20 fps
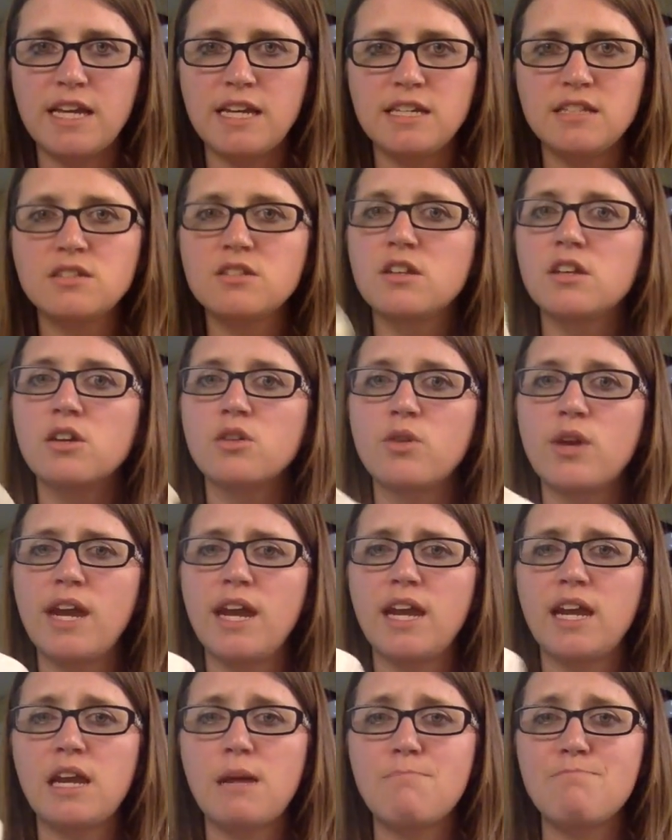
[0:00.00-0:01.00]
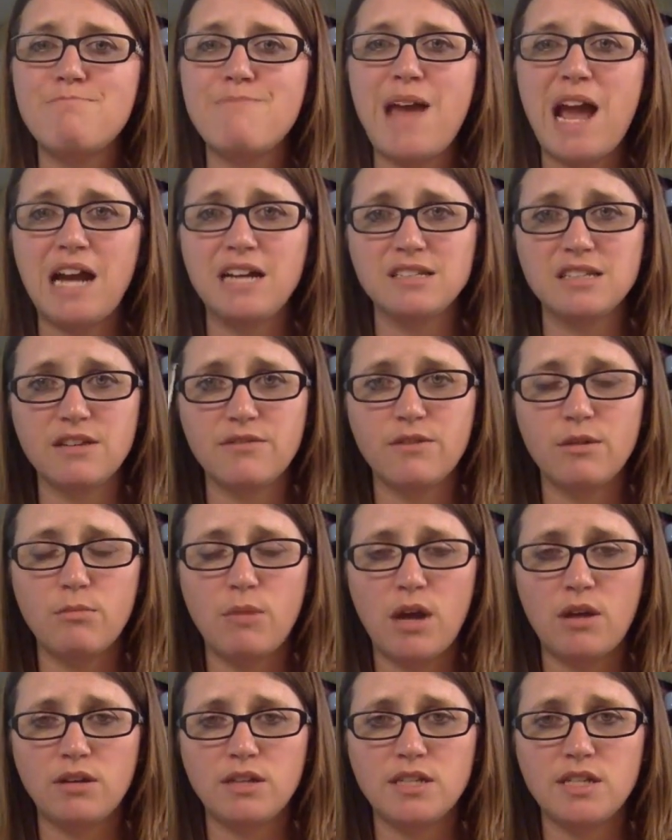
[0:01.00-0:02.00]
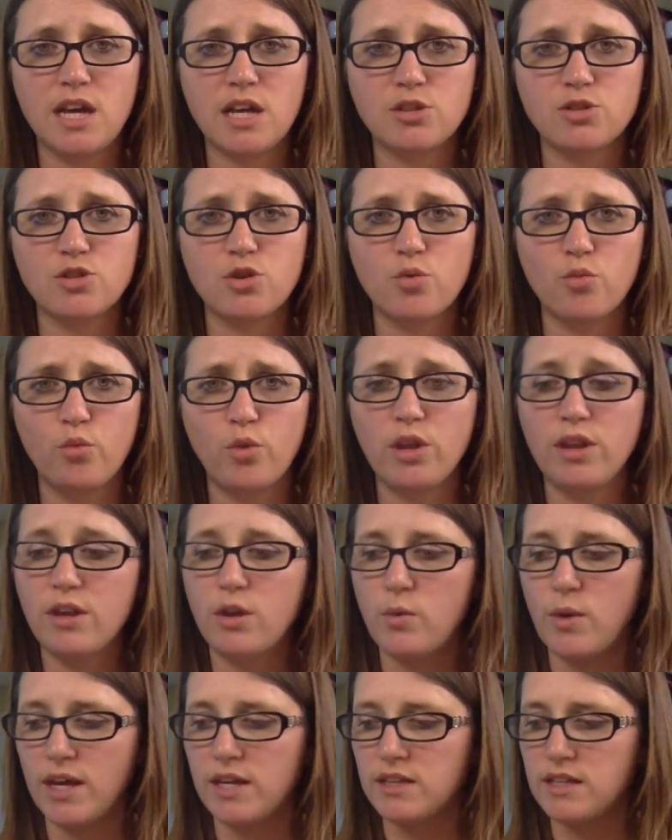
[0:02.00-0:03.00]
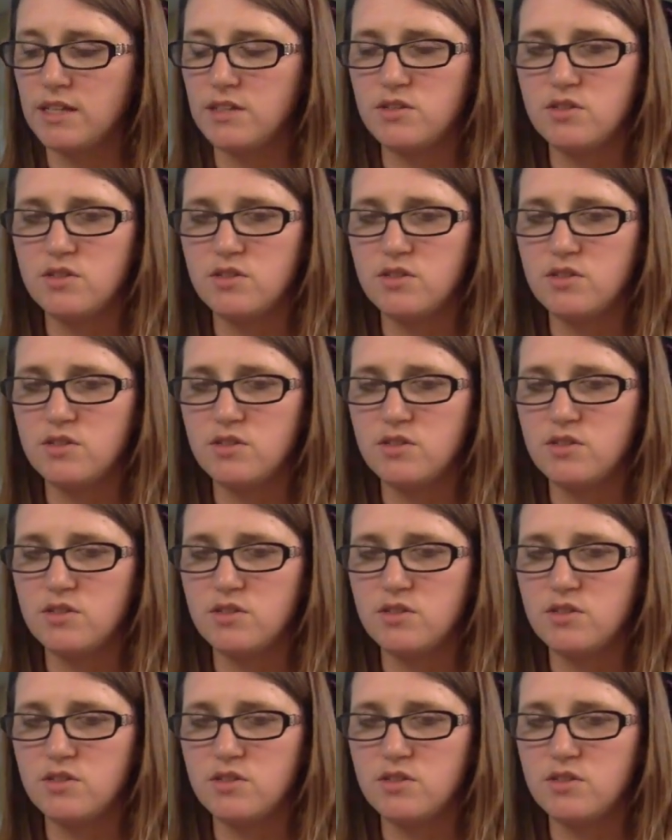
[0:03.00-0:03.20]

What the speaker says: and it's going to create a massive amount of texture really quickly.